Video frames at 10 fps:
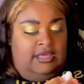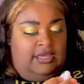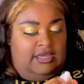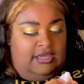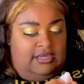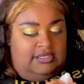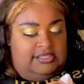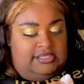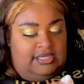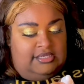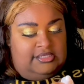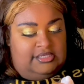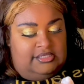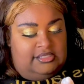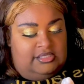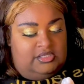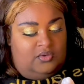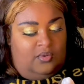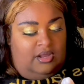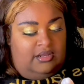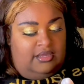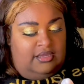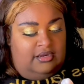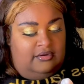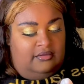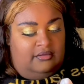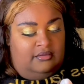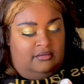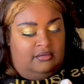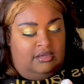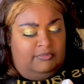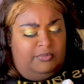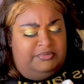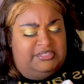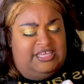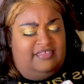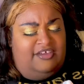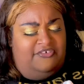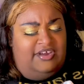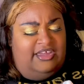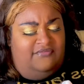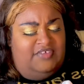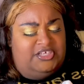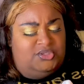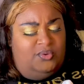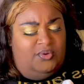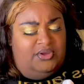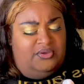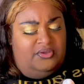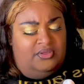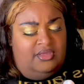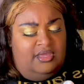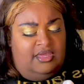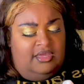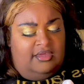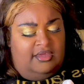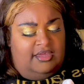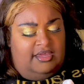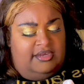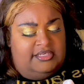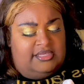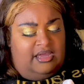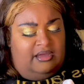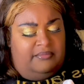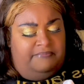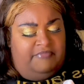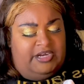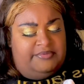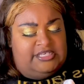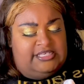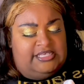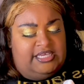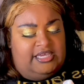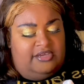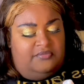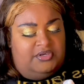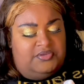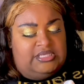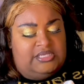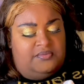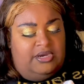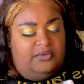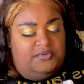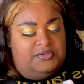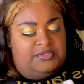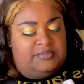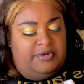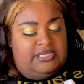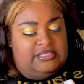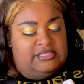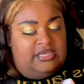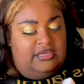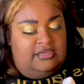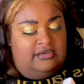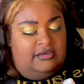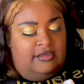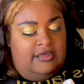and it says it's the Squalane, hope I'm saying that right, facial oil. And it's got vitamin C, reduces wrinkles, brightens skin,